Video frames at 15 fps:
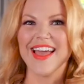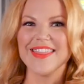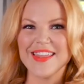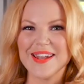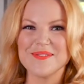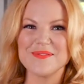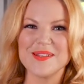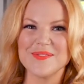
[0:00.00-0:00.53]
And
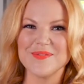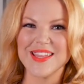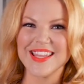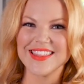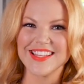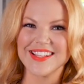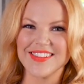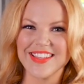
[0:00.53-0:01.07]
then I'm gonna
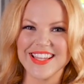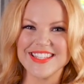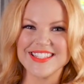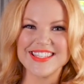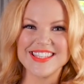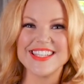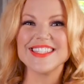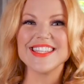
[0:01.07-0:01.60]
make the
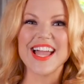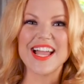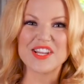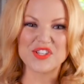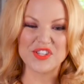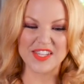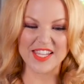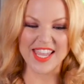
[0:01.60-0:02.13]
glaze. These
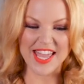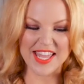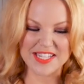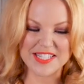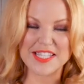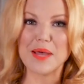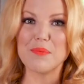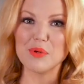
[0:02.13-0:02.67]
actually
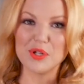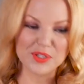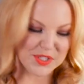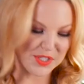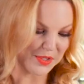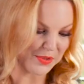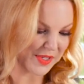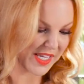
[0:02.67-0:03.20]
get double
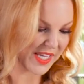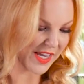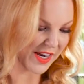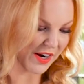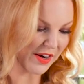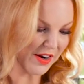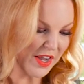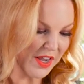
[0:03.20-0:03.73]
duty
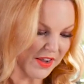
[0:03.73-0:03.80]
here.